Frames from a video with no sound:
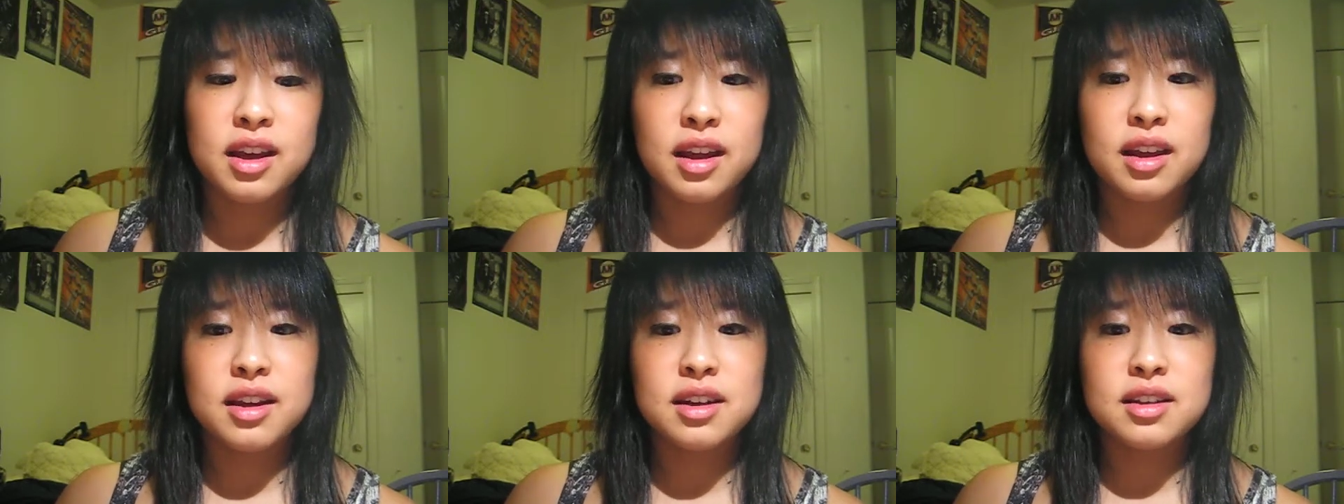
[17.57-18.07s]

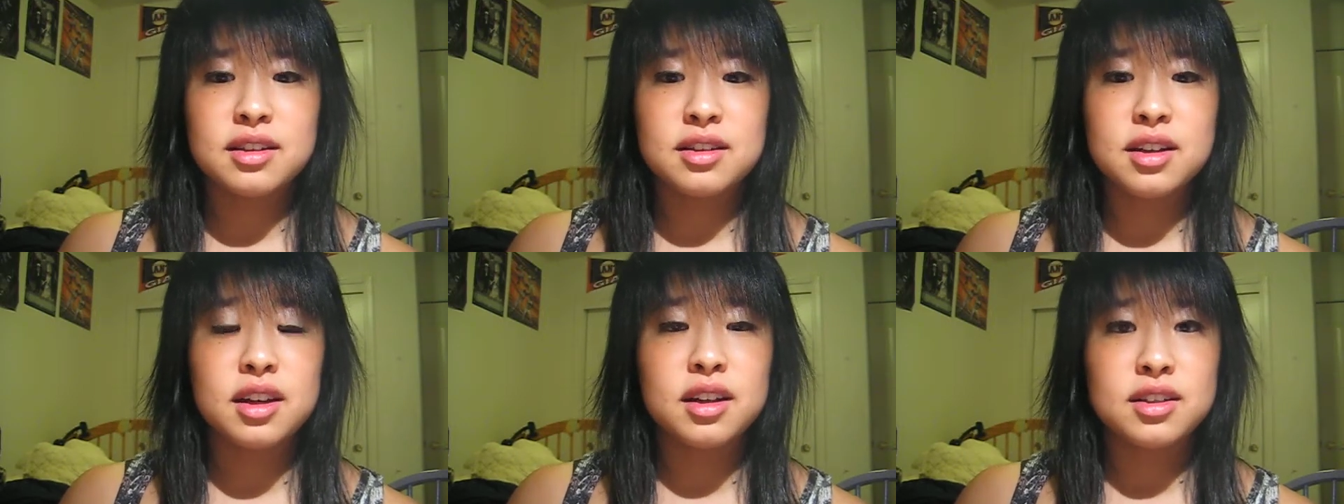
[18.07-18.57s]
And
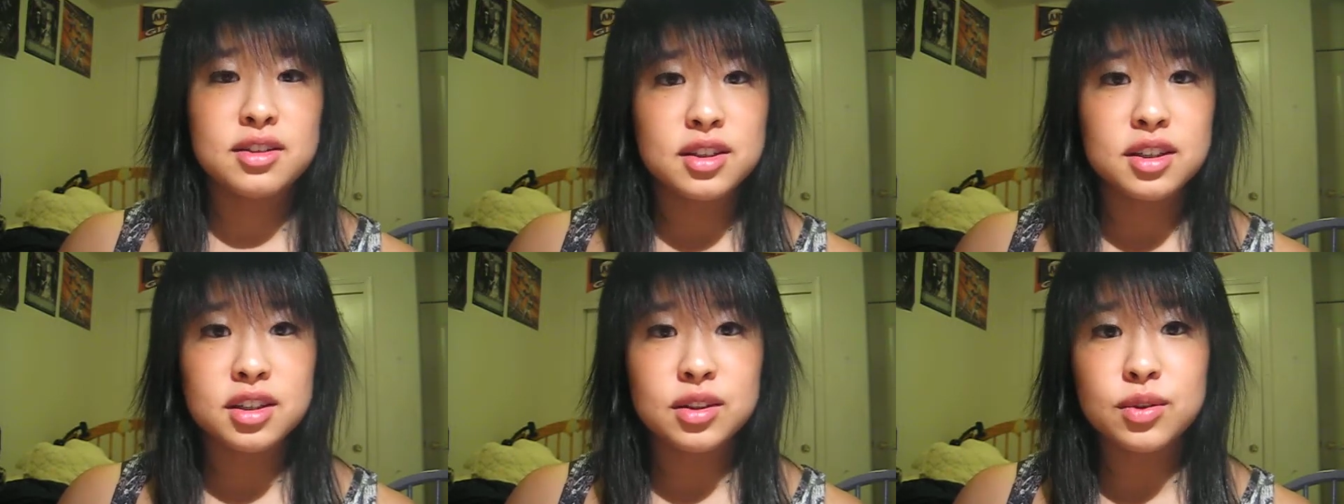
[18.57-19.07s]
it
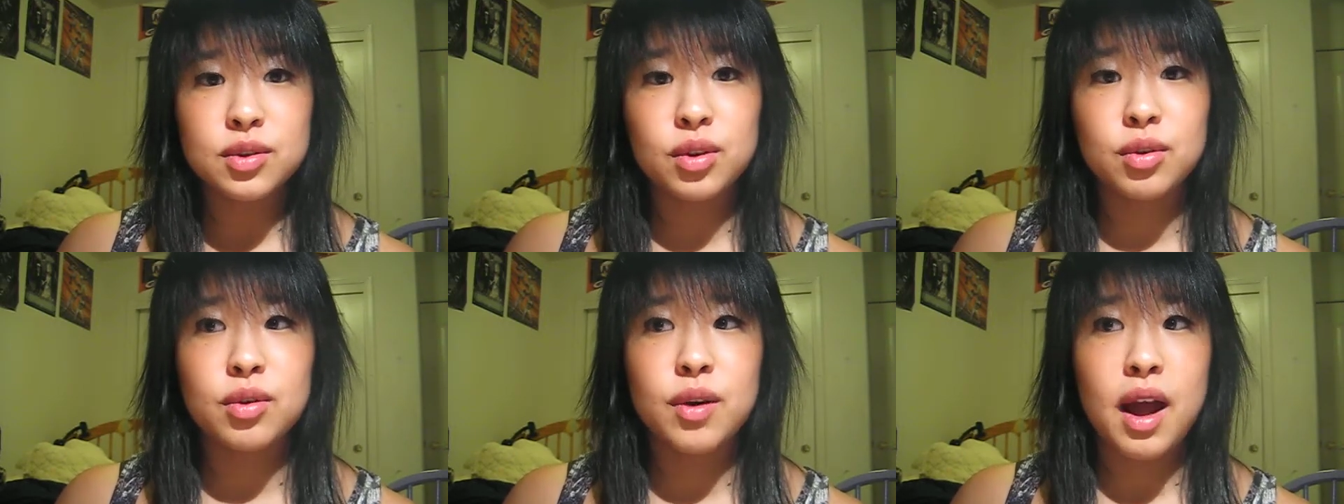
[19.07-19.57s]
continued
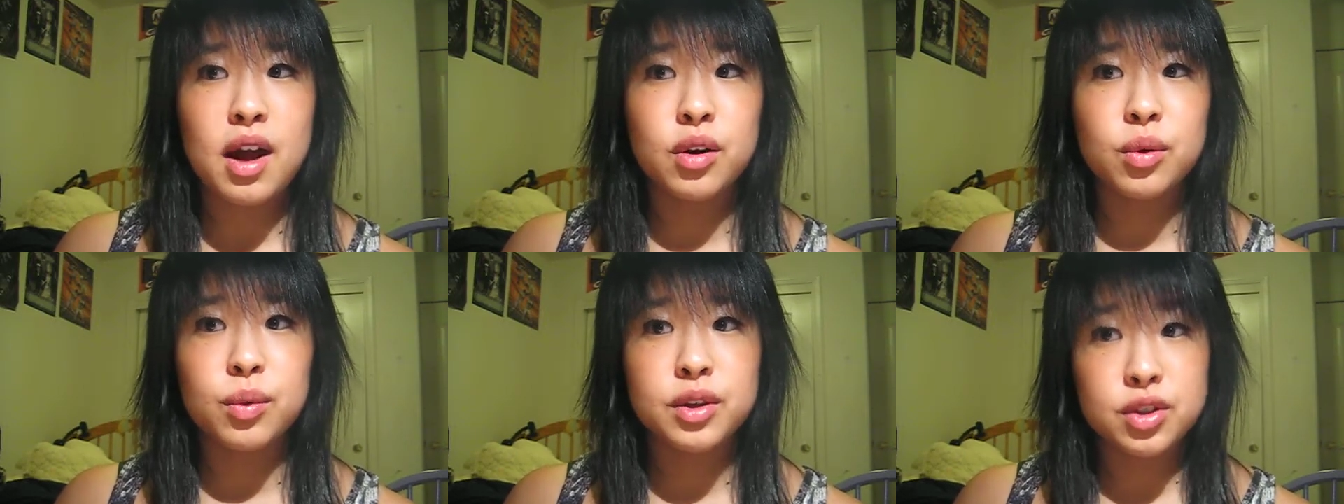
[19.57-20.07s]

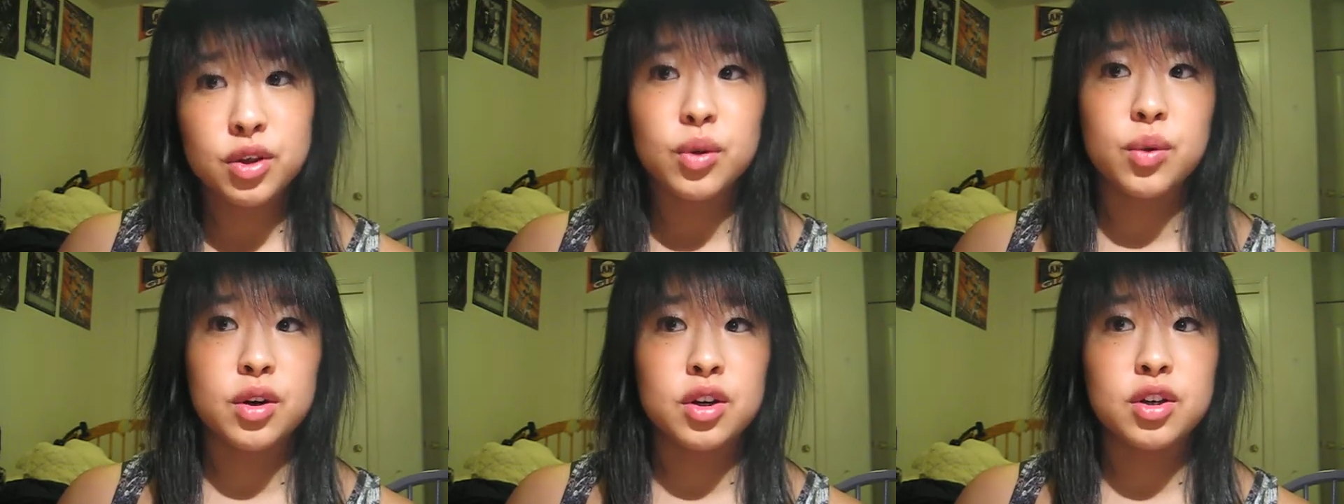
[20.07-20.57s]
throughout winter
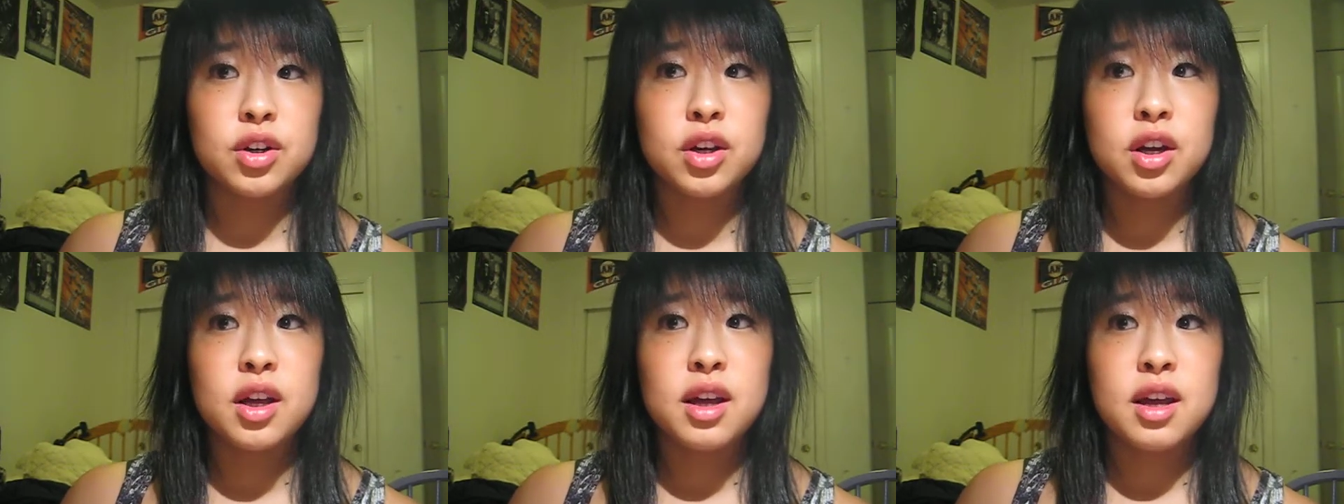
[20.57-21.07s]
quarter
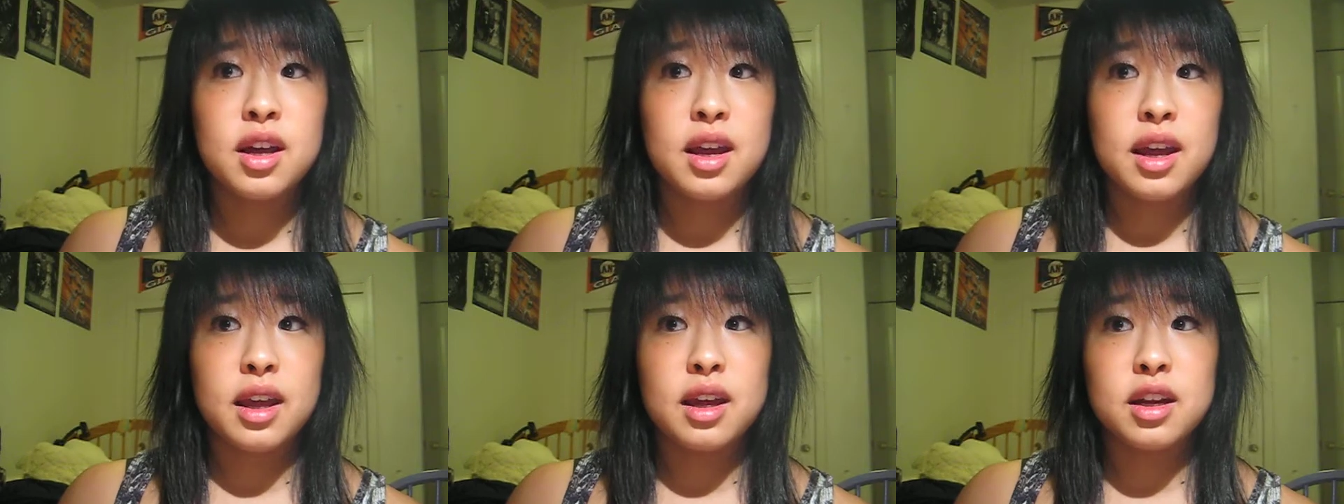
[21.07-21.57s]

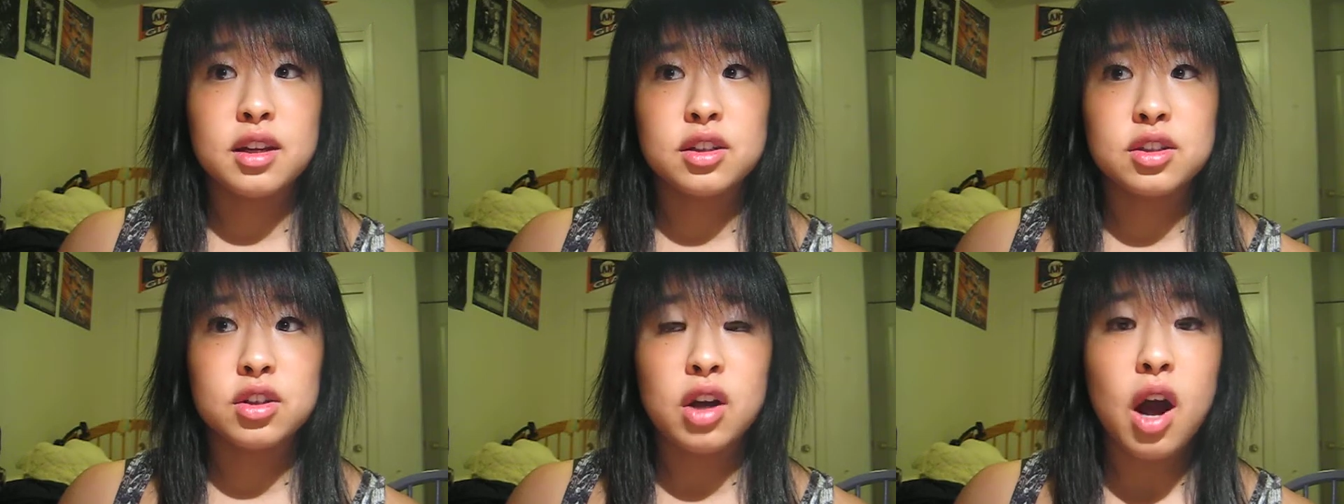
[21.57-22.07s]

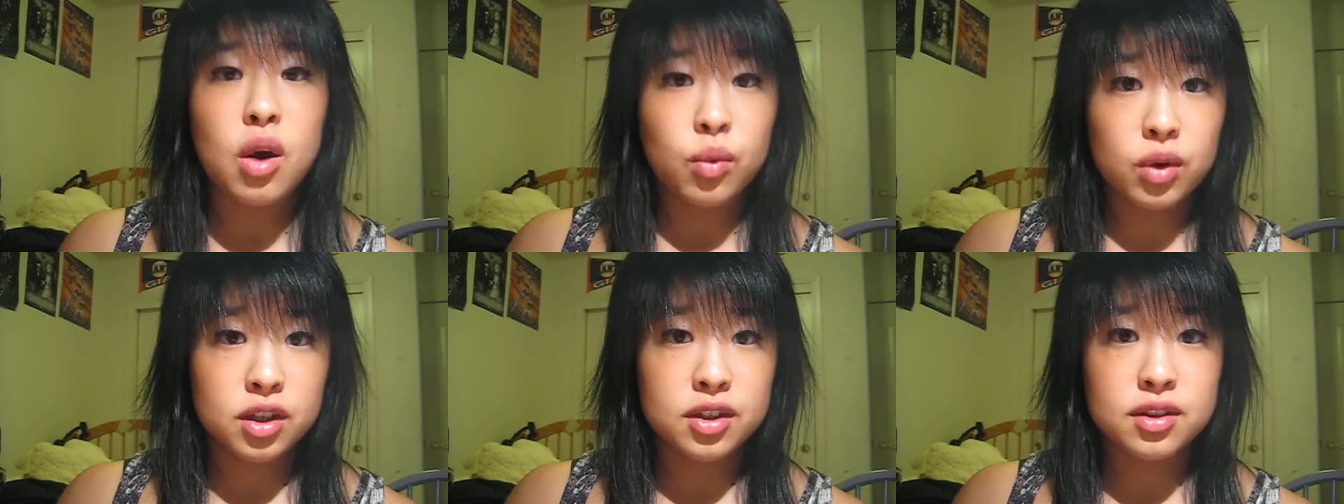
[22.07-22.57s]
and got
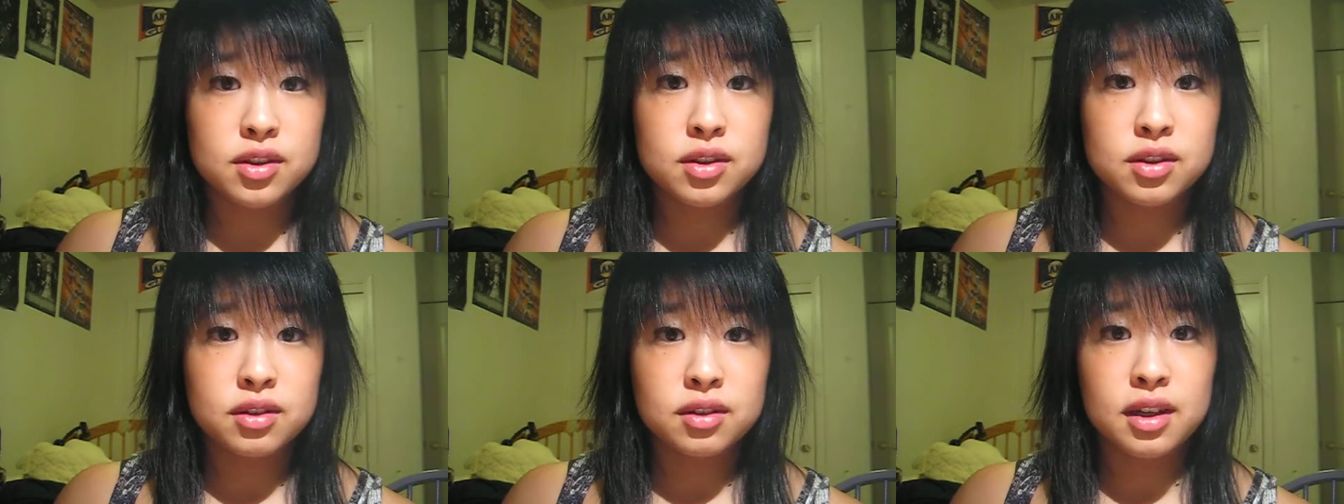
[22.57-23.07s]

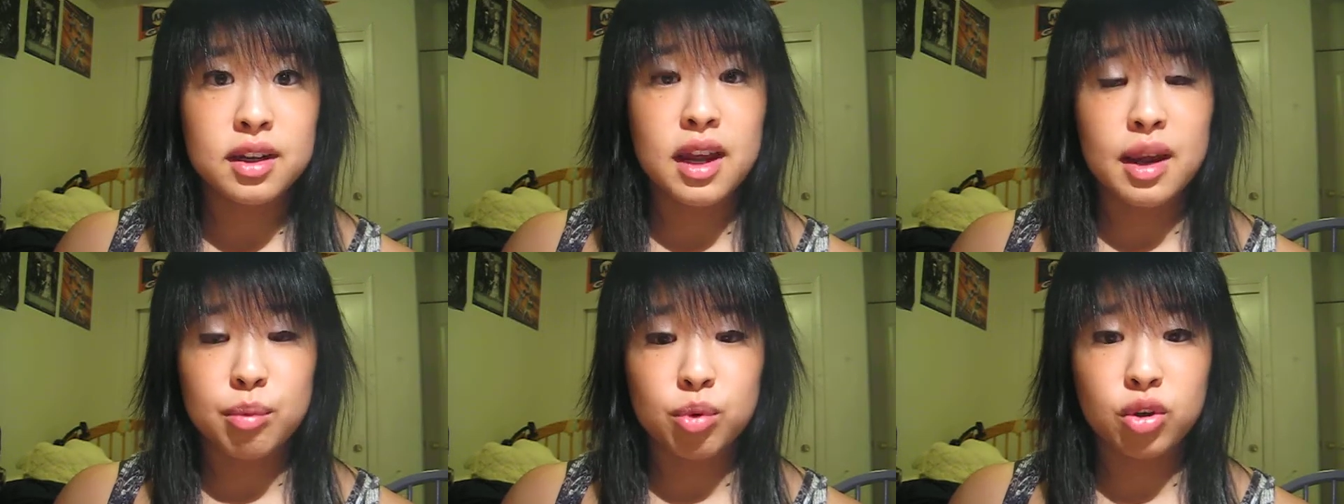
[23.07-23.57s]
worse in
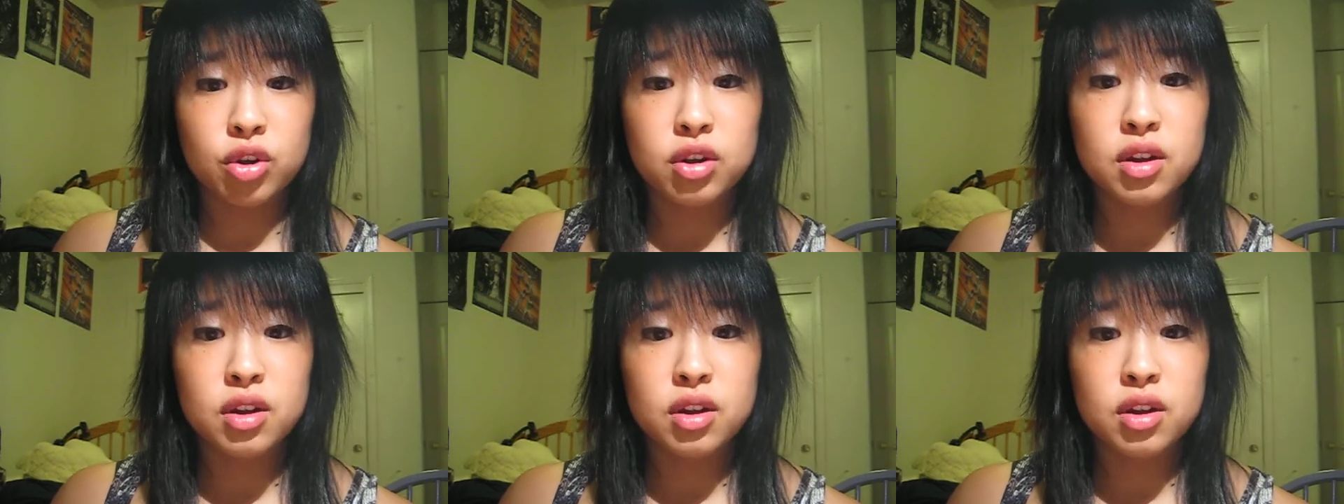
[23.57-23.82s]
April.